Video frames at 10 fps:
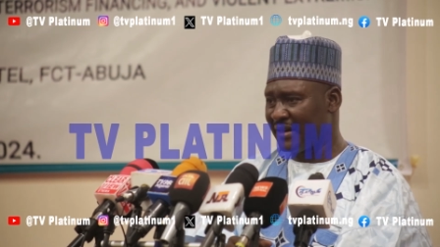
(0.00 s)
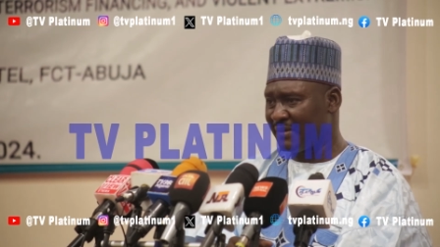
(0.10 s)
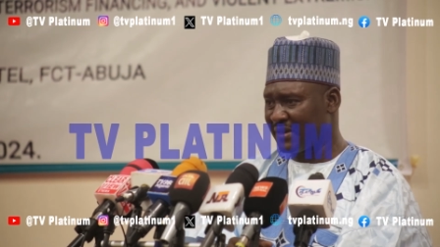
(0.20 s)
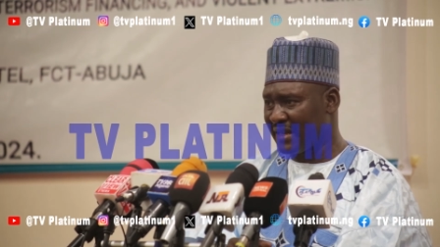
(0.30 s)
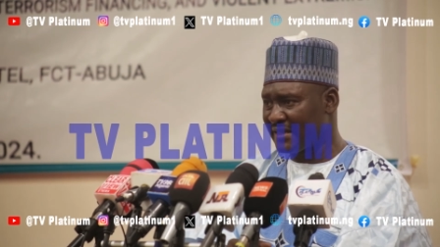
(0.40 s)

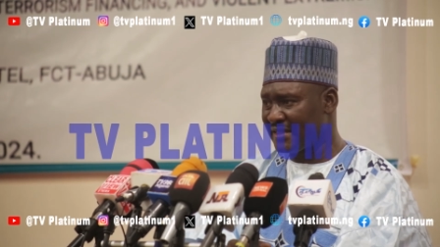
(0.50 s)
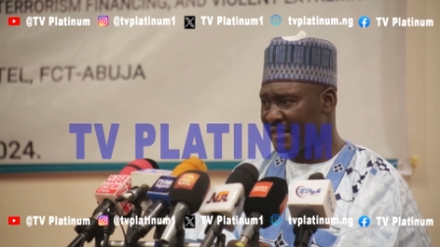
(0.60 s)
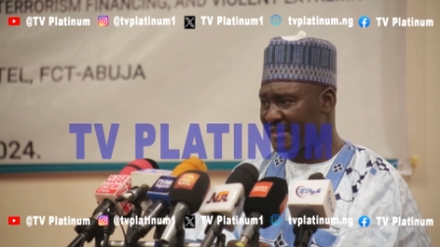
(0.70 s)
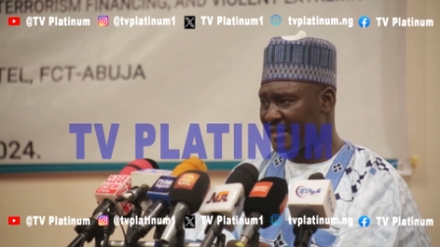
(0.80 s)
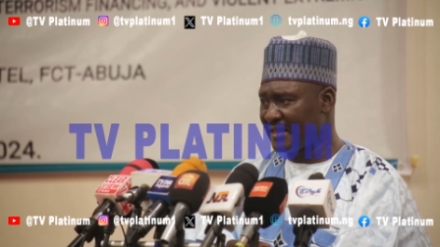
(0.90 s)
I'm glad
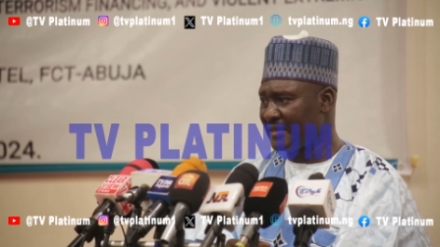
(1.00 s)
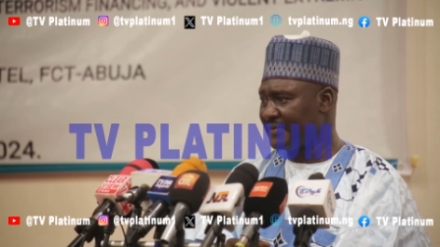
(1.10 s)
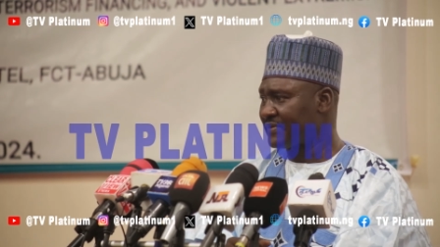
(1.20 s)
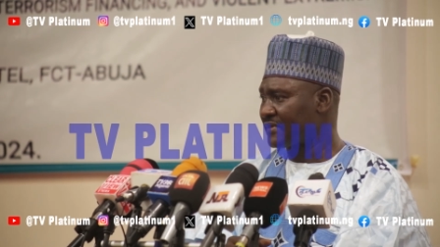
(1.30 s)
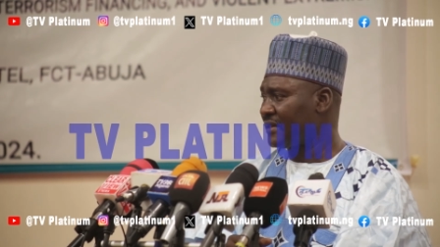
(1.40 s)
that
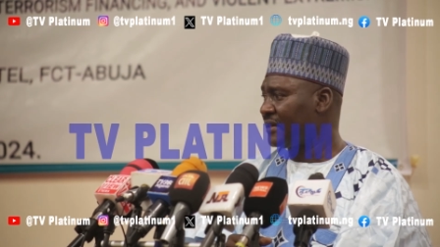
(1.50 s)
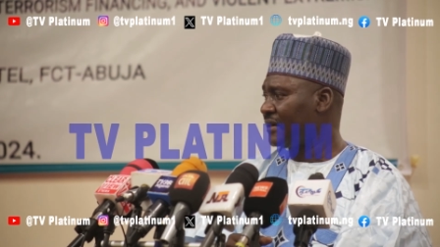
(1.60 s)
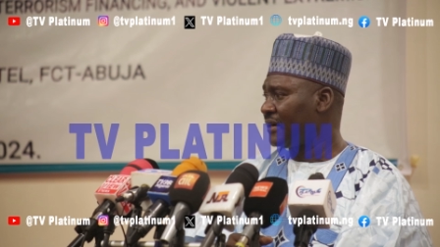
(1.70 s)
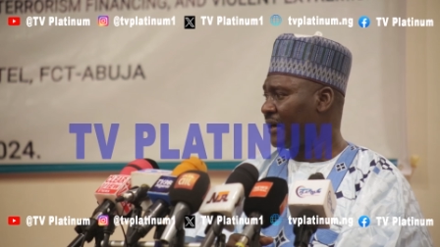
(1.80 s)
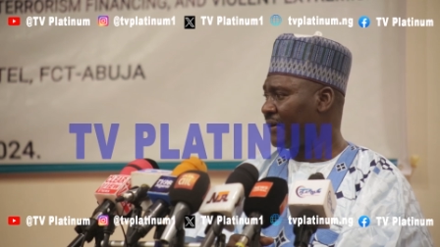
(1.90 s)

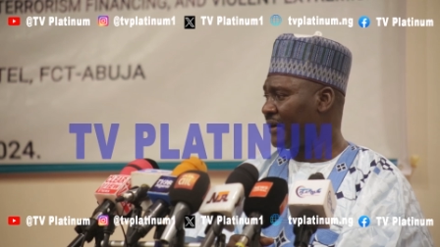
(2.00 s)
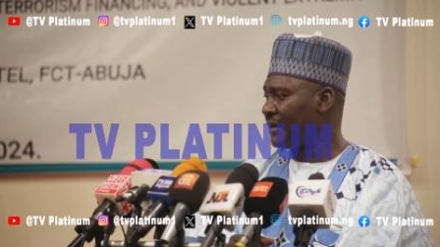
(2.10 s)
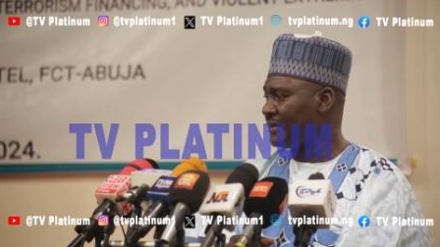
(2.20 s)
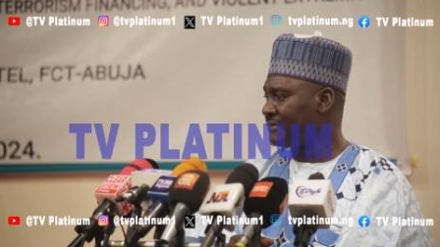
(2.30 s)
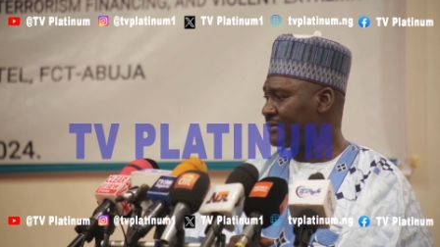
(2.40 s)

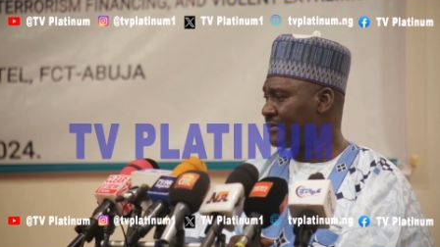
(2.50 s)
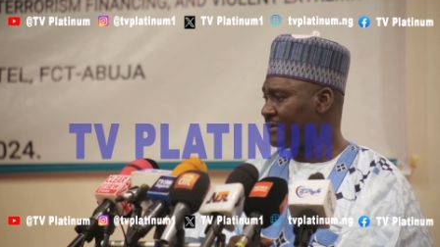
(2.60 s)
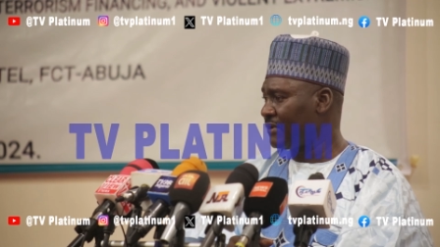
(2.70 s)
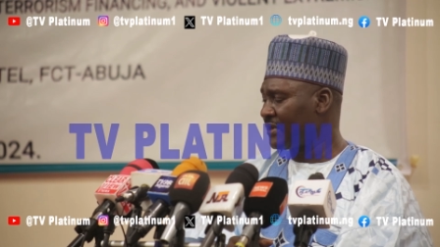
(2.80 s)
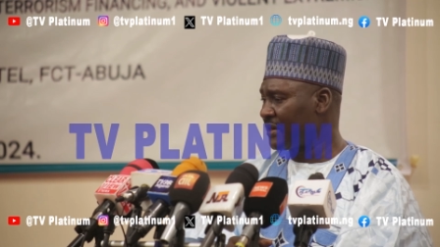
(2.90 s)
our
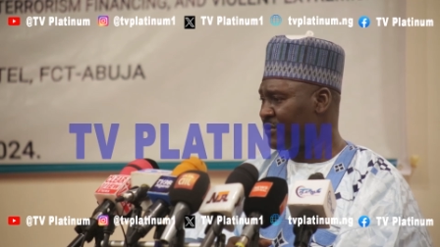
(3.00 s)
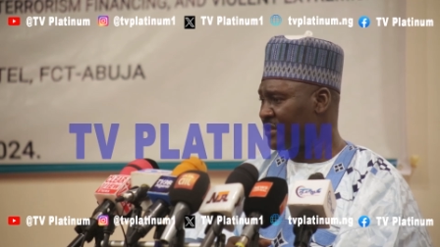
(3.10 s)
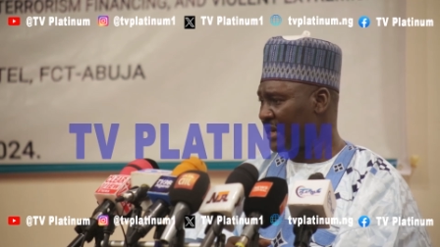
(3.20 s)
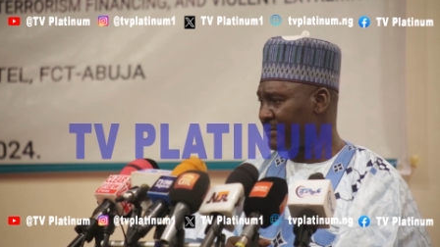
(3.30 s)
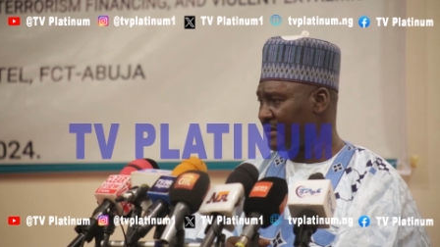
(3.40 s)
Honorable
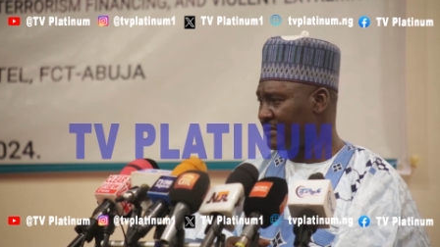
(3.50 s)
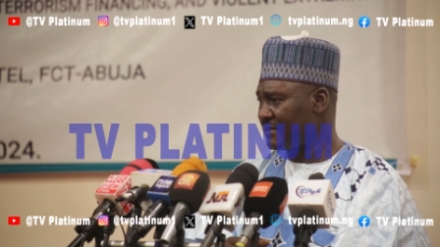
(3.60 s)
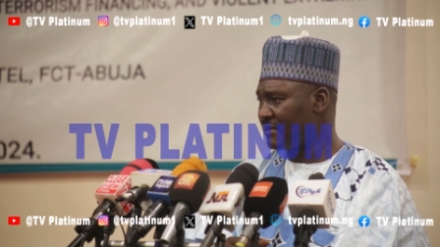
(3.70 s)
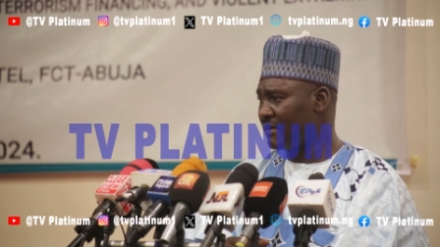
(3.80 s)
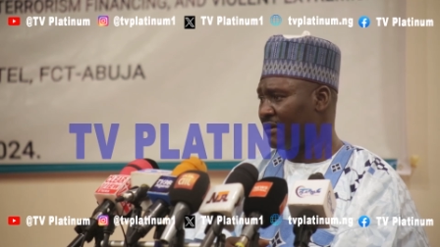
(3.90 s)
Chairman
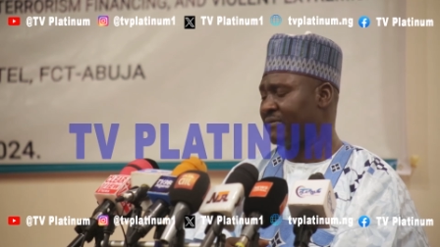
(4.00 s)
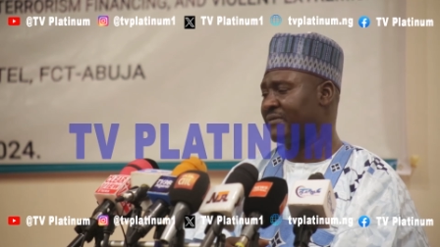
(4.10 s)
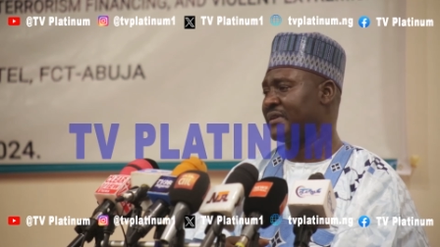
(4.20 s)
of